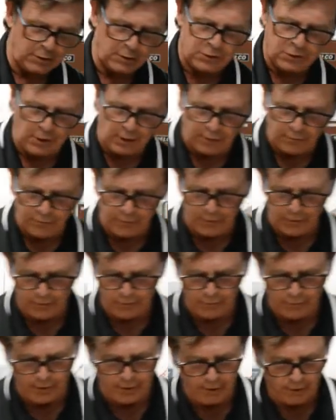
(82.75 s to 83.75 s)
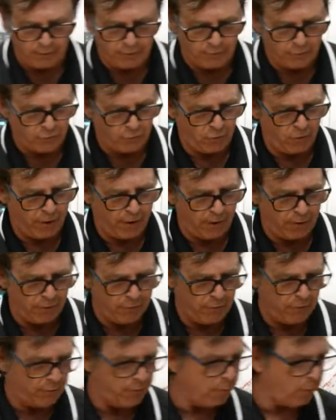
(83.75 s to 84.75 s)
shelf out of it here, the tray out
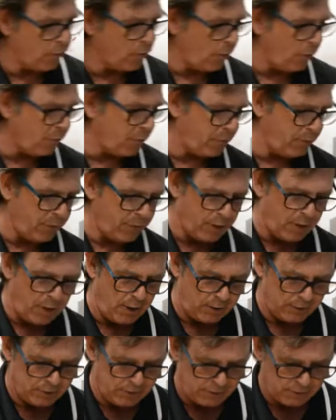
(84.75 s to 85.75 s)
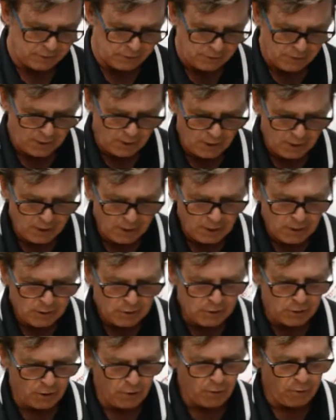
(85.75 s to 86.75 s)
of it, and we'll go through the contents.
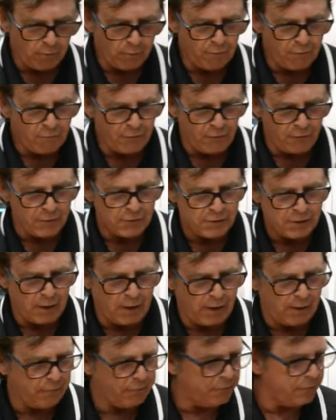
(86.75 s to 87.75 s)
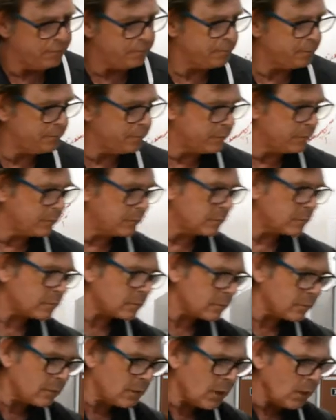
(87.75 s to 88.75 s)
So first off,
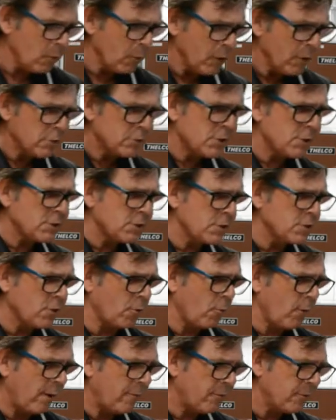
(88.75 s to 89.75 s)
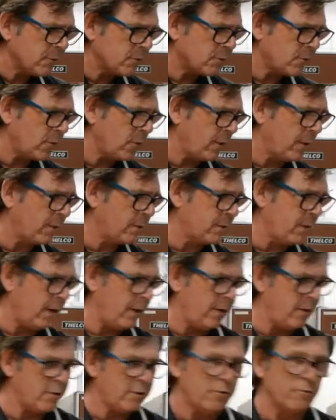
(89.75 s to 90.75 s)
we use this as a reference so
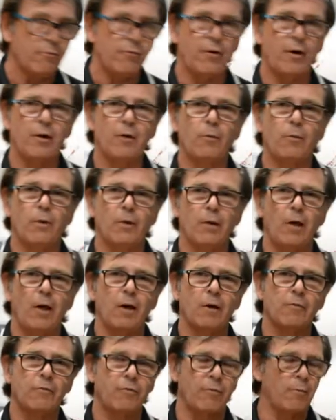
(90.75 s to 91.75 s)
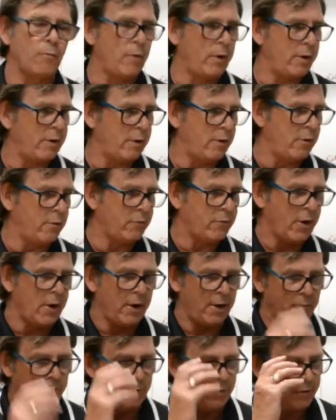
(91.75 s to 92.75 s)
that you can follow along from what you've got